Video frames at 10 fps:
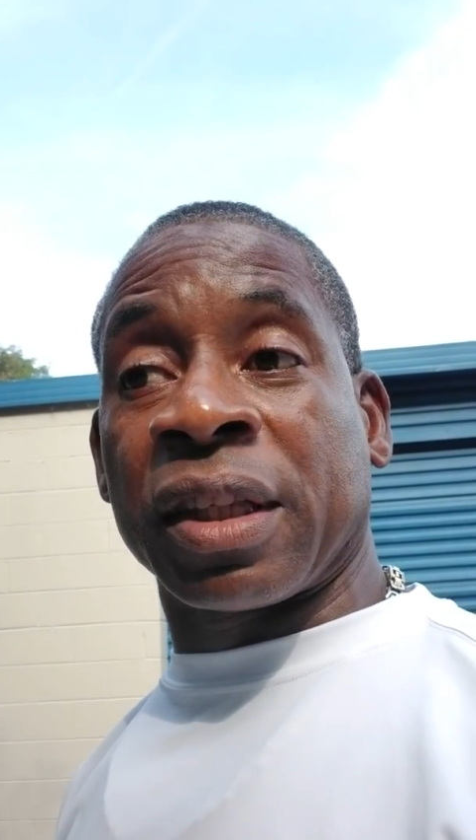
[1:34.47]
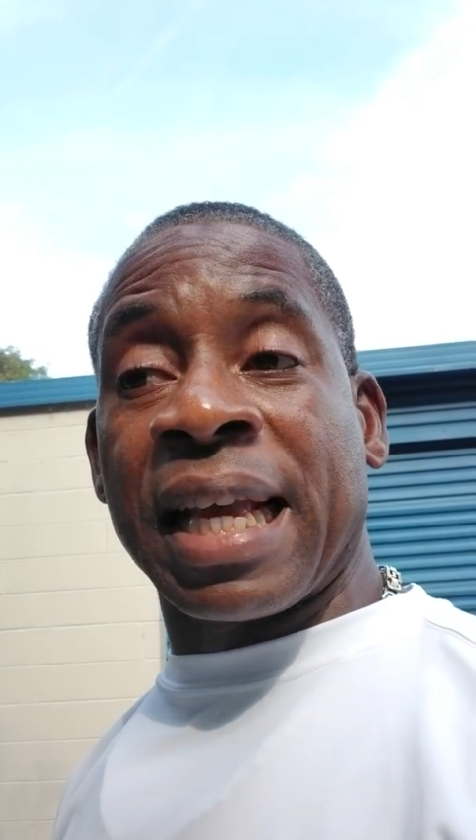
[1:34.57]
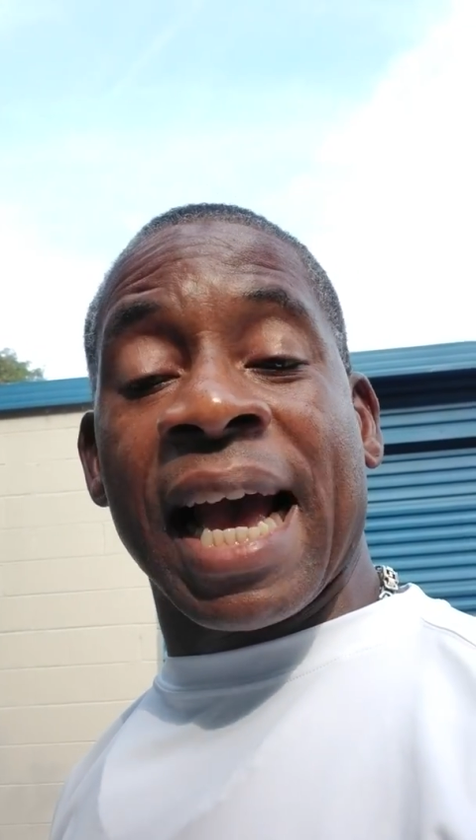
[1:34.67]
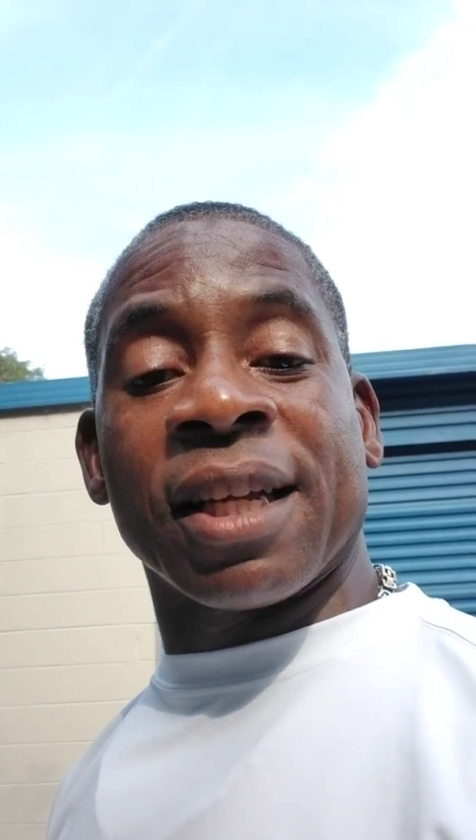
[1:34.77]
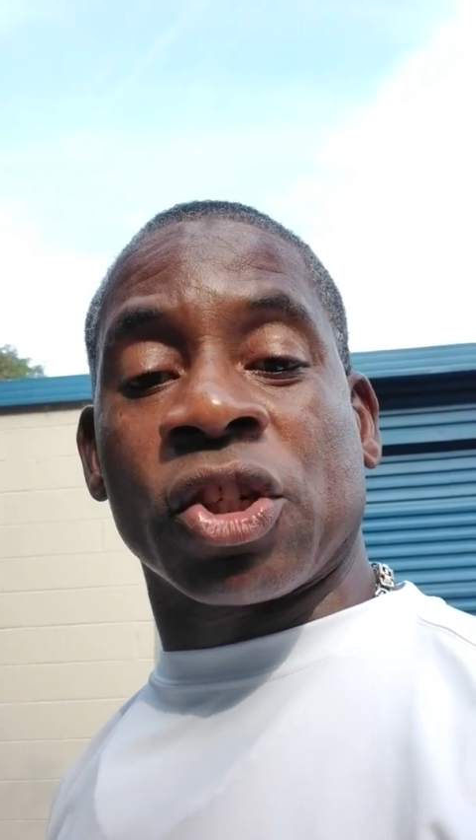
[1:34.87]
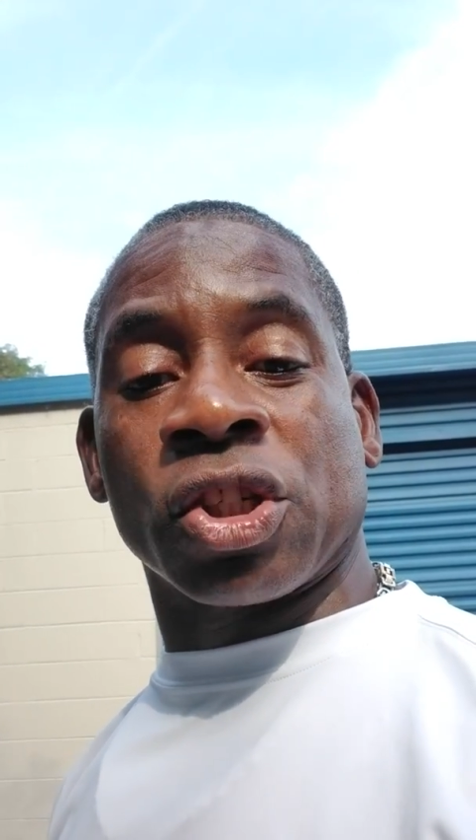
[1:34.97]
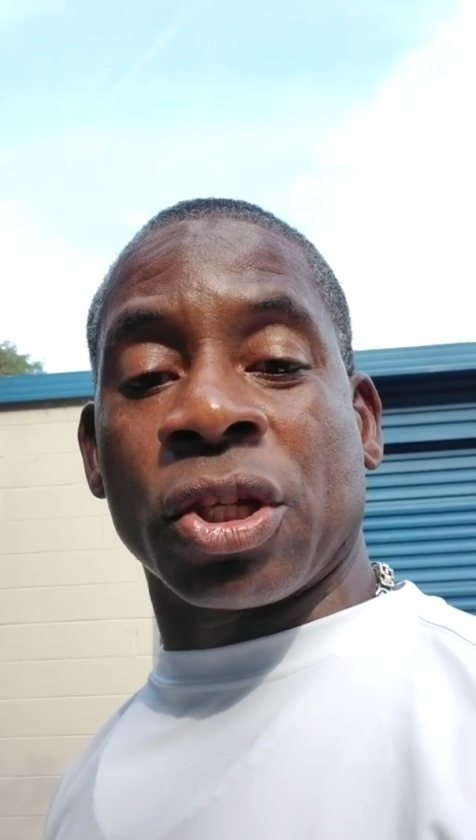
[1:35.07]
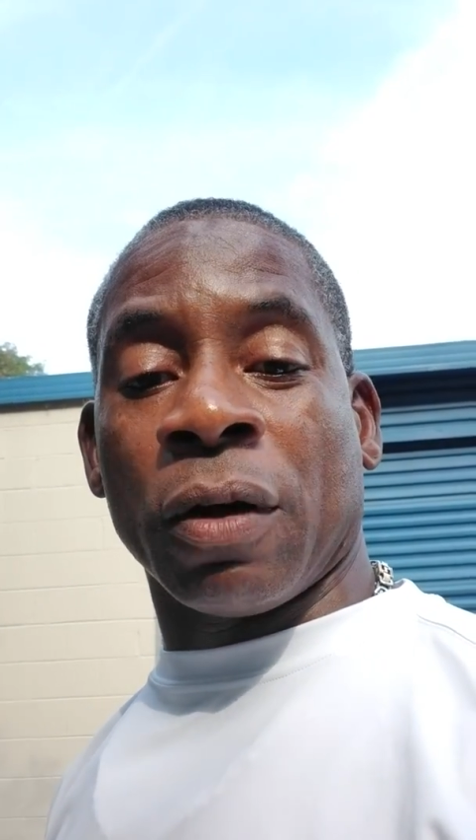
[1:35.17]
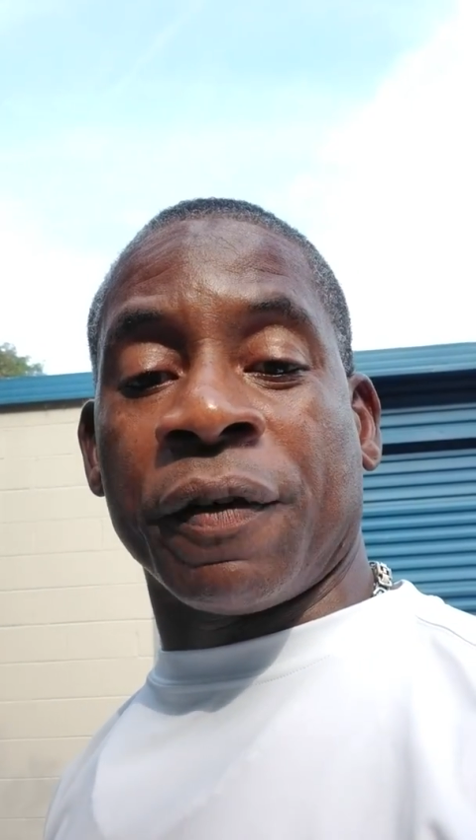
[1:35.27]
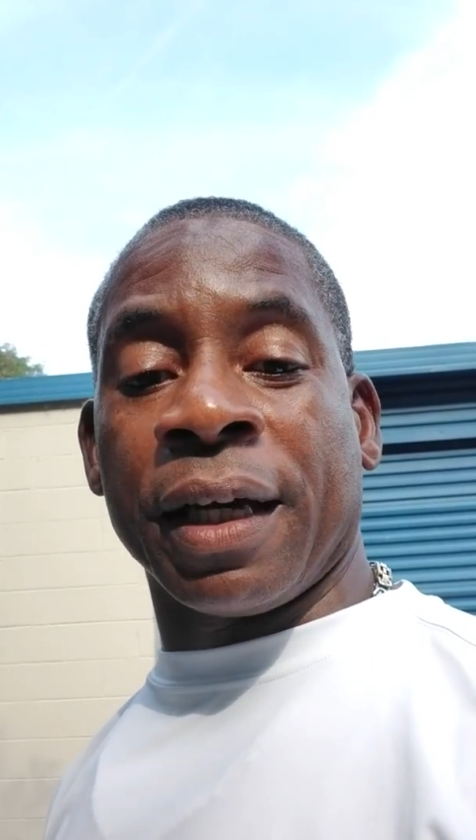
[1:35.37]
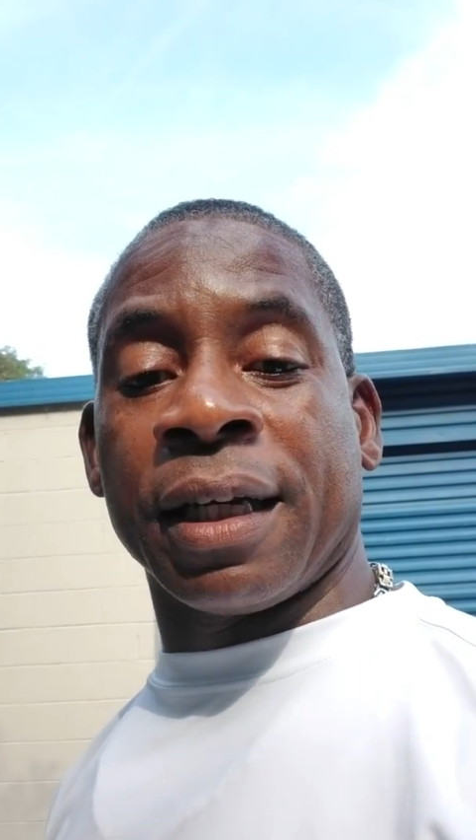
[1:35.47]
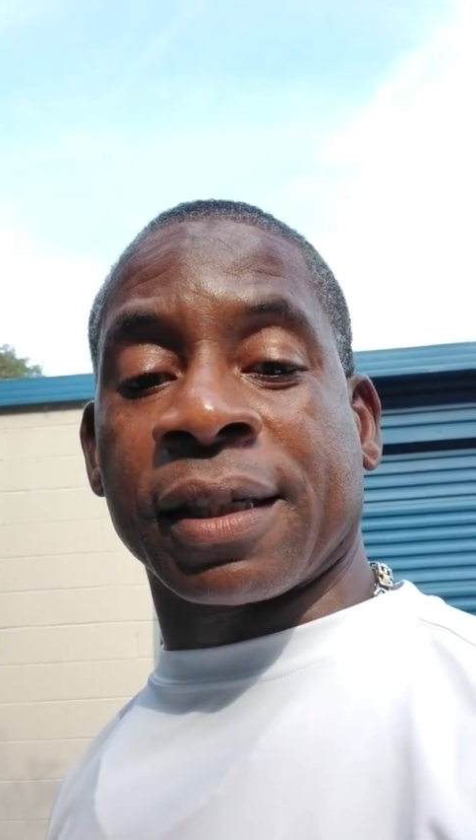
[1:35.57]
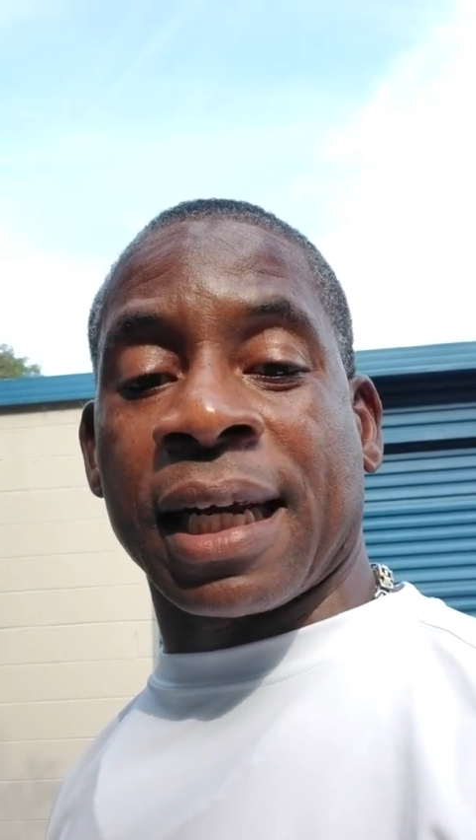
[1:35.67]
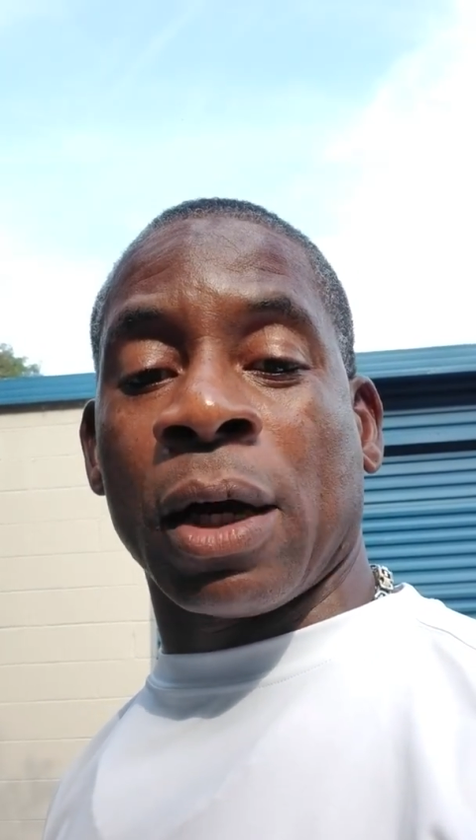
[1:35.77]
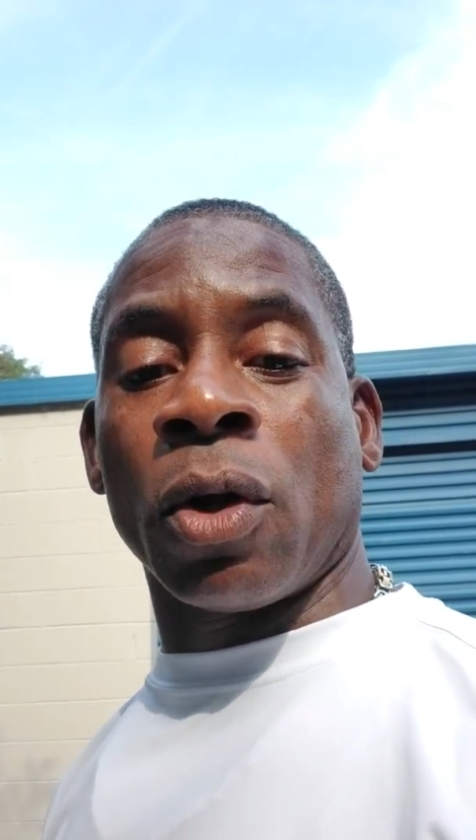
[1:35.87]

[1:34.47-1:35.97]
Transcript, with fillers: ask yourself, hey, listen, how